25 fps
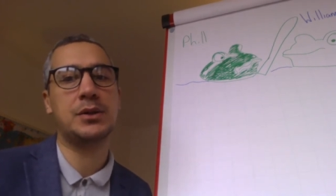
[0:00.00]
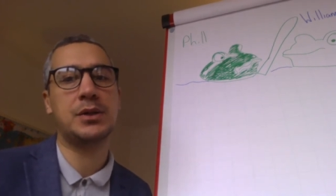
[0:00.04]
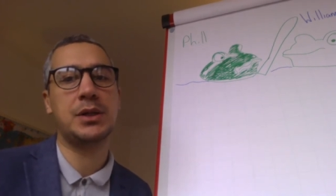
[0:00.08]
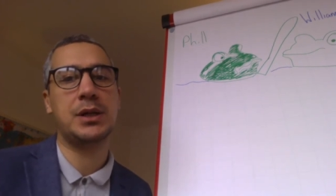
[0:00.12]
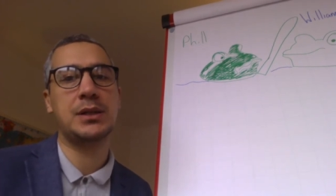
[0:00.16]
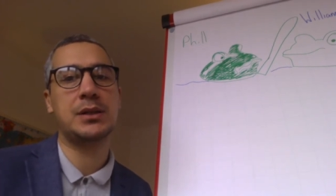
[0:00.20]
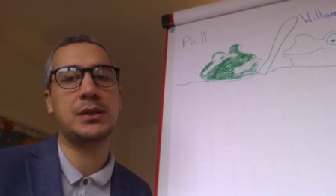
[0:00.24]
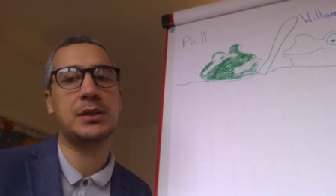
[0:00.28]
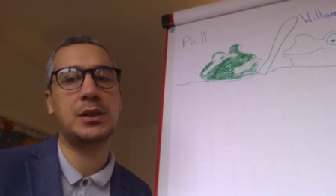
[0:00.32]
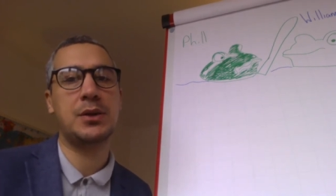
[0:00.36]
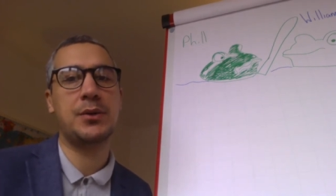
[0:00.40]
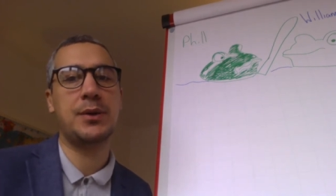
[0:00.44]

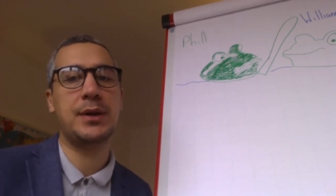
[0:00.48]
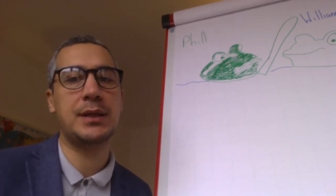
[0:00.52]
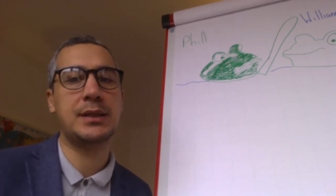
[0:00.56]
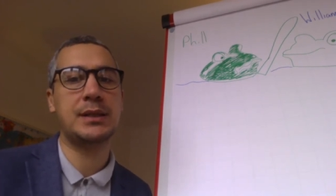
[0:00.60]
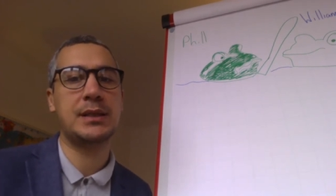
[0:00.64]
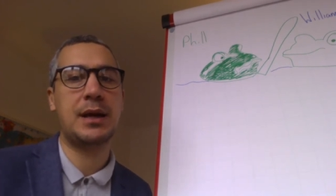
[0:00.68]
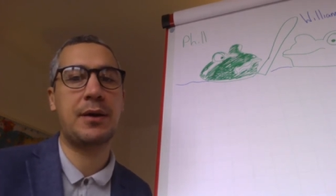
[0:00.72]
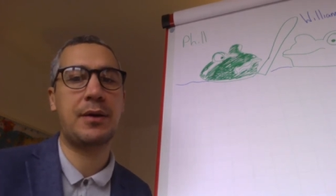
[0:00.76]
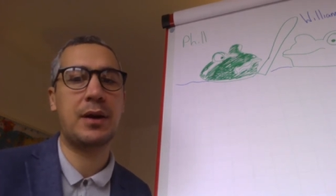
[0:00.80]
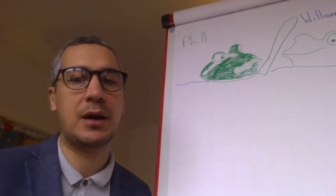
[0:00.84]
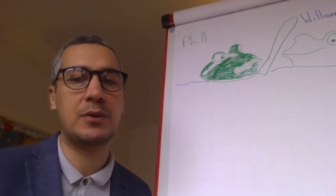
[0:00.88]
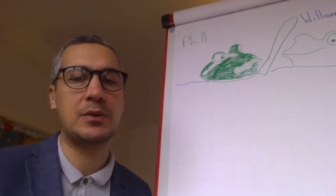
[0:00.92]
just doing
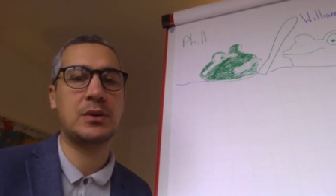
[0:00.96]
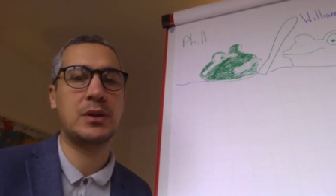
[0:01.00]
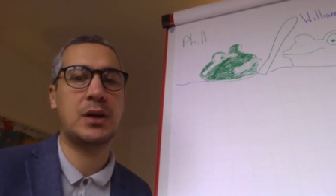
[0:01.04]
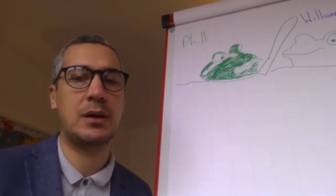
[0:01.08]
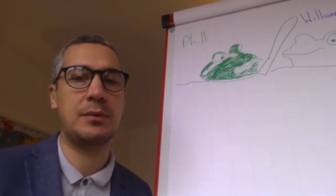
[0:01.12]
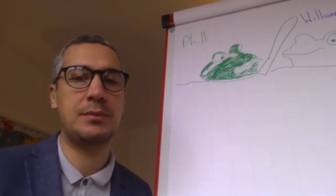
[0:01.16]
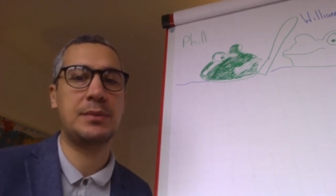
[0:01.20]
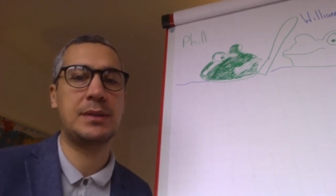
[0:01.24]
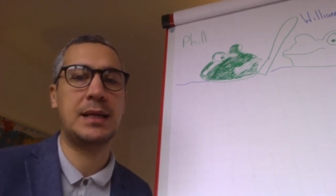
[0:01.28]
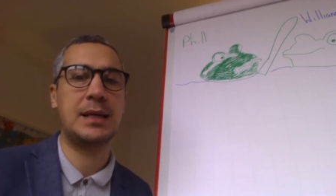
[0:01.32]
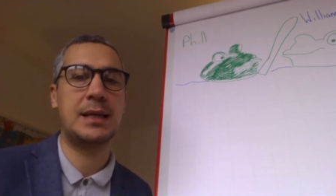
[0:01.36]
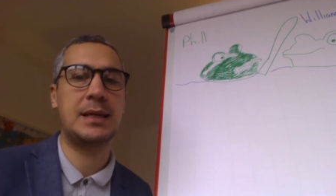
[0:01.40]

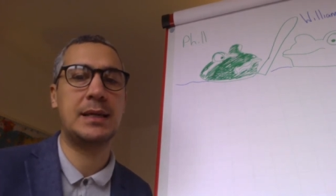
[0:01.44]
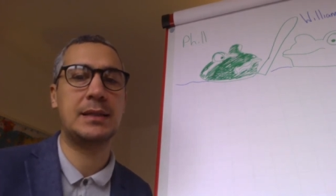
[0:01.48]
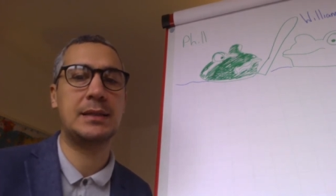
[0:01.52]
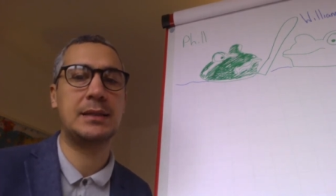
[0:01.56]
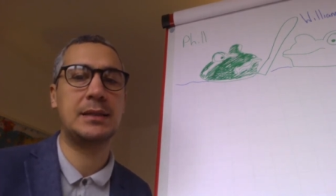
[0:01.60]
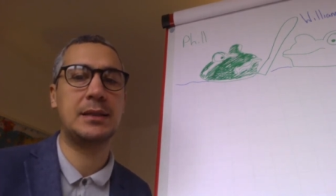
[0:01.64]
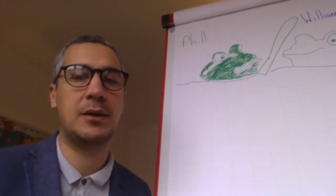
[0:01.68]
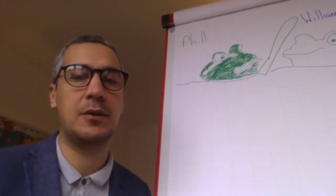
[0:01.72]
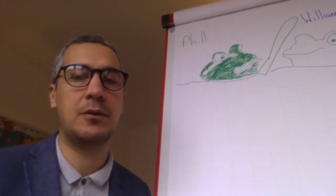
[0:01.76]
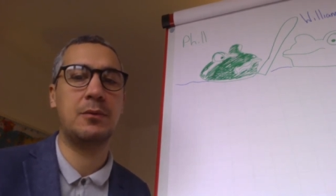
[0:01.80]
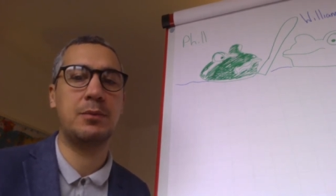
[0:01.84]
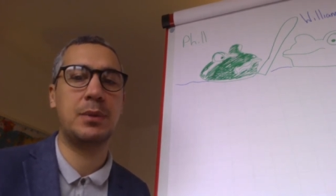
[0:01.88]
stereotypes here,
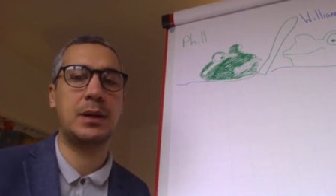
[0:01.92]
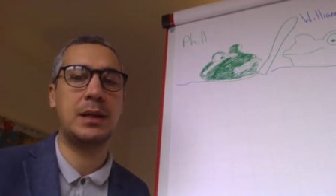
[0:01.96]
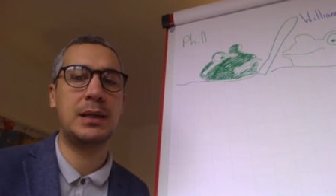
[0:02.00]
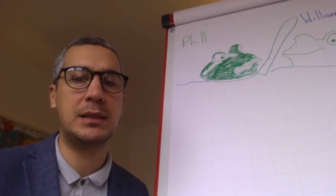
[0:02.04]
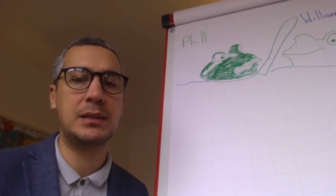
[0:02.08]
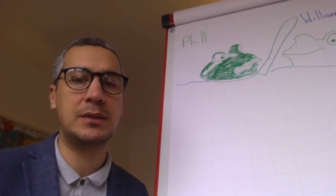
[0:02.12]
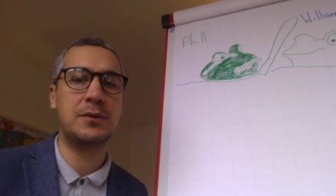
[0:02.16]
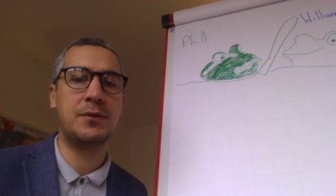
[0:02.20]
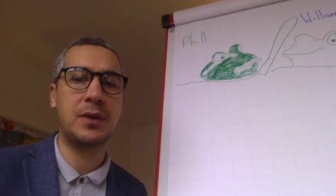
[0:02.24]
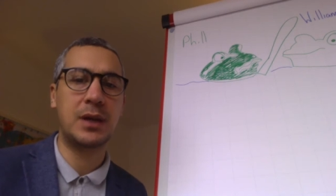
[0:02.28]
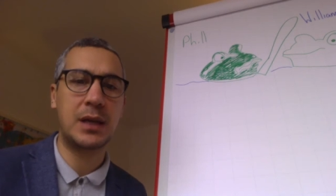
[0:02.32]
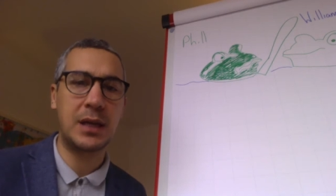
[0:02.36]
so
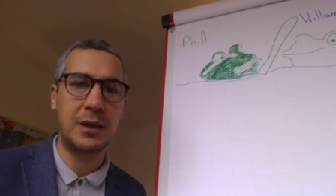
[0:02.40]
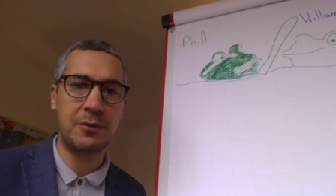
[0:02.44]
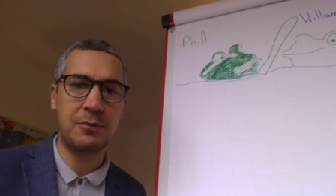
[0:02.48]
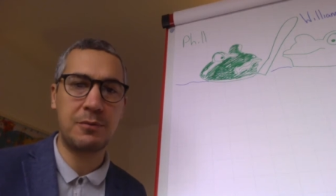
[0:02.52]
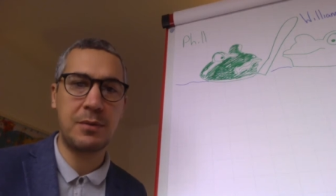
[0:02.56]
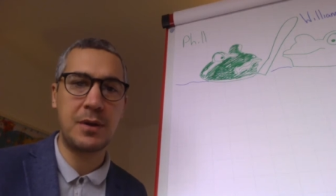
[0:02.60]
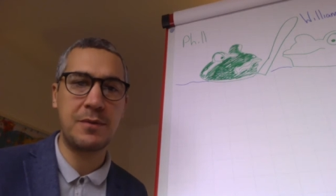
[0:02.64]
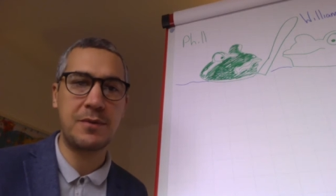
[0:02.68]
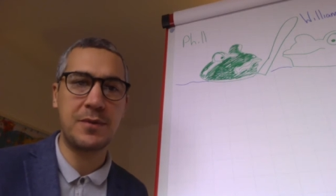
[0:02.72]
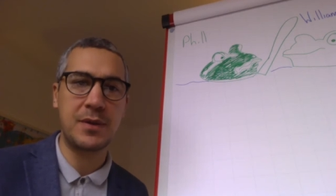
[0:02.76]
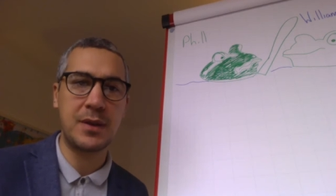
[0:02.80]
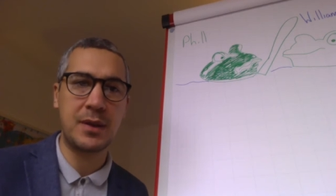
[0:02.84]
please forgive
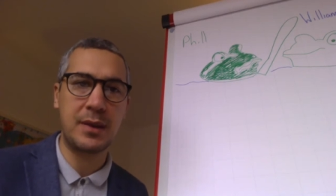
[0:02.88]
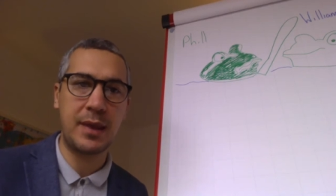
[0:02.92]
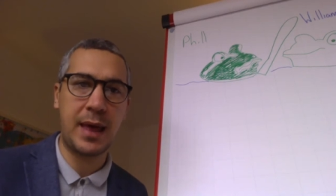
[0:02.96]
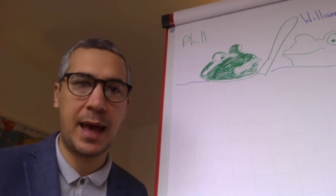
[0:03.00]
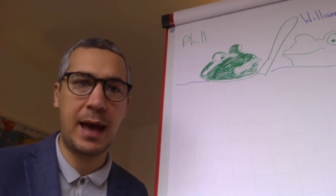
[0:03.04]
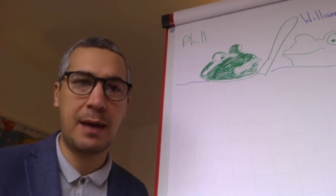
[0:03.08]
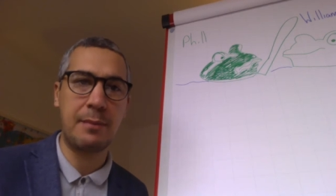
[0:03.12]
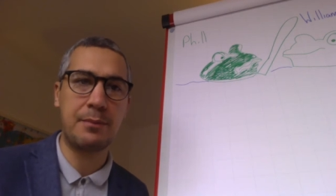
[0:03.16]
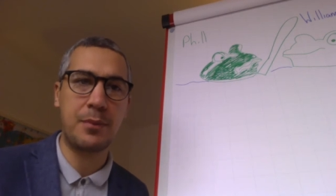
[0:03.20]
me for that,